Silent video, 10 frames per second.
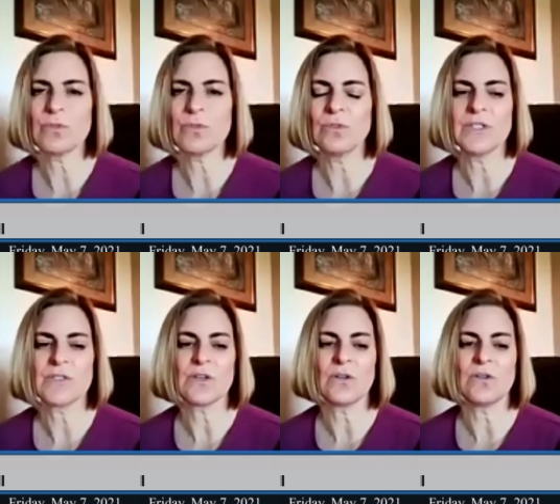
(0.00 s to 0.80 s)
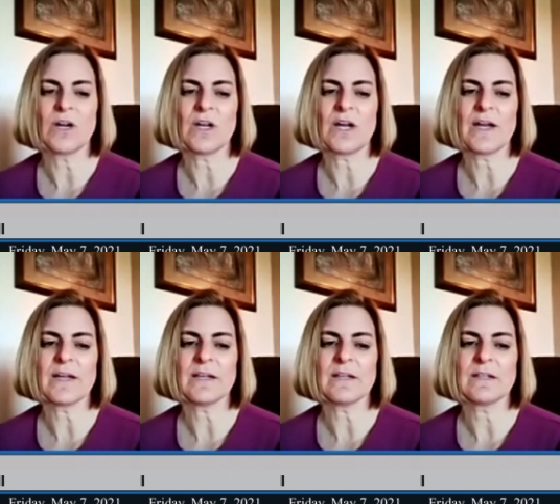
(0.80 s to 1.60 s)
And so
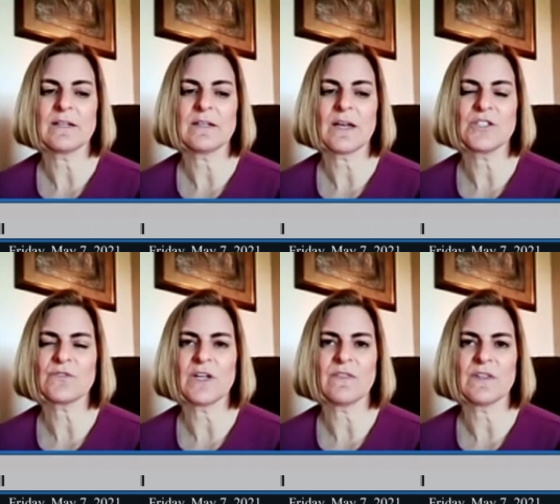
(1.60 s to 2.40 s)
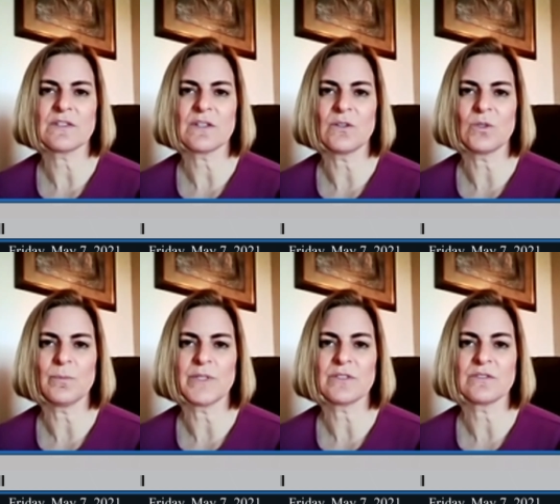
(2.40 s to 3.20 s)
I just find this a little
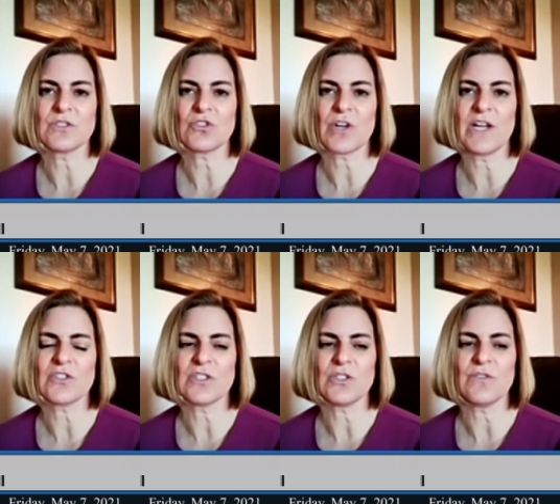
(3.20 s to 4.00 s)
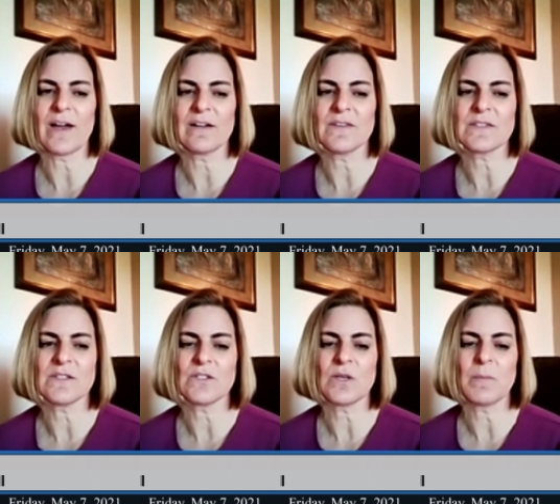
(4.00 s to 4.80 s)
bit strange, since you've added this
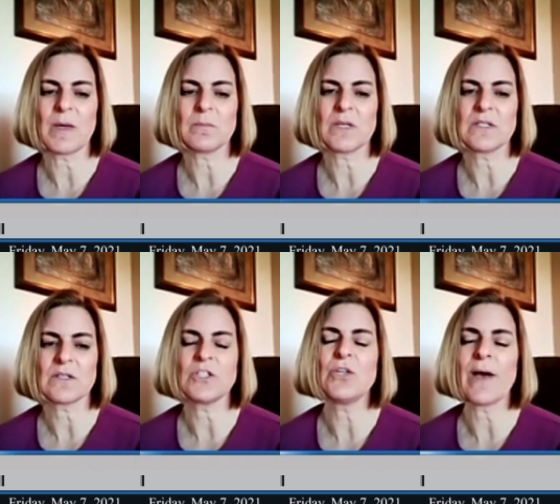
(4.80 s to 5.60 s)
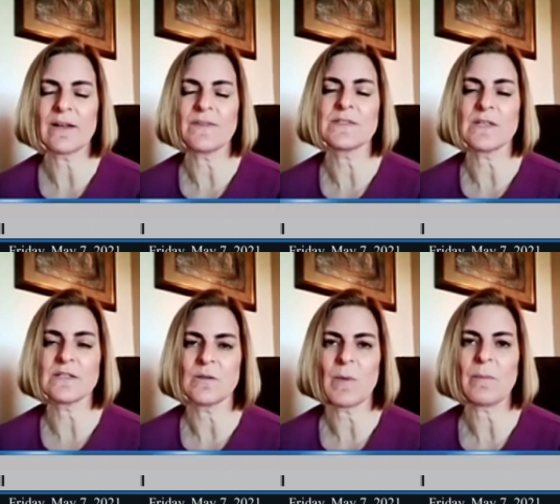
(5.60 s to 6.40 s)
into the amendment, or you added this as
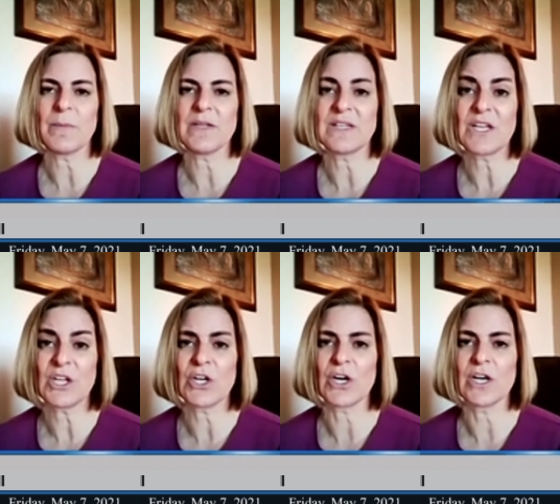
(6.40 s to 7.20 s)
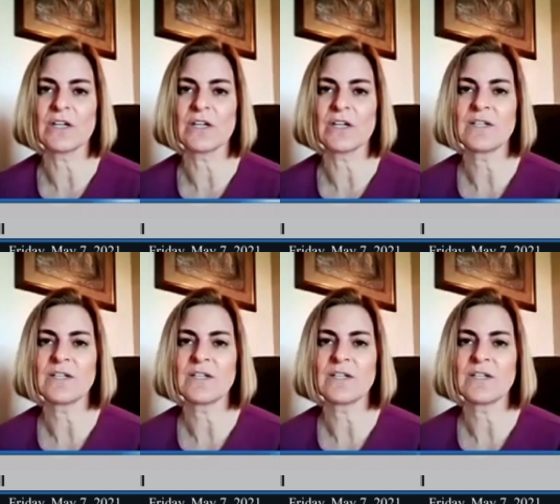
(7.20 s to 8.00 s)
an amendment here in Ways
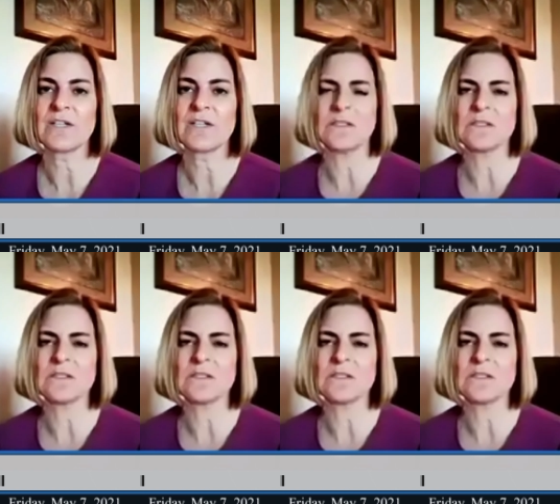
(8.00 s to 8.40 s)
and Means.